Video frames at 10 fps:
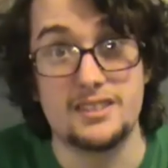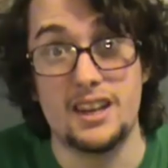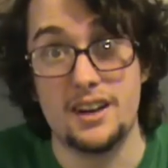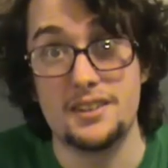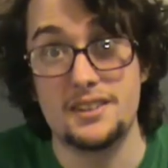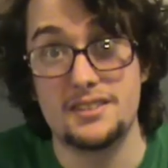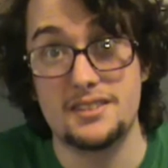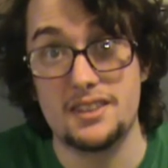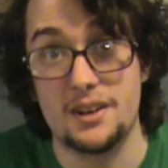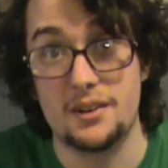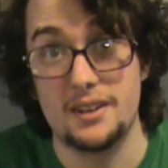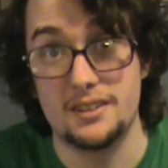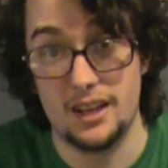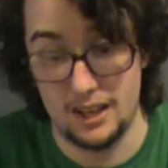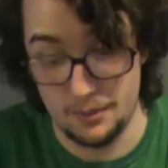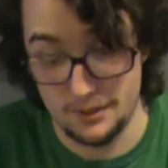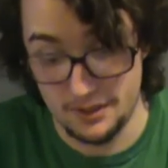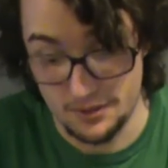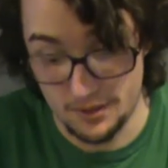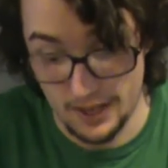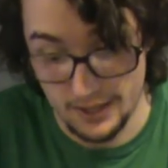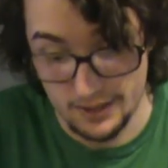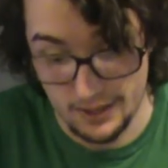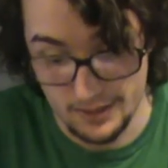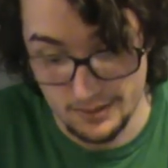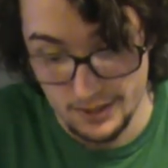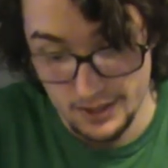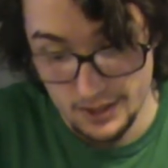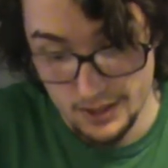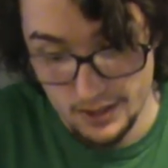is how this is how crazy I am into Dragonlance.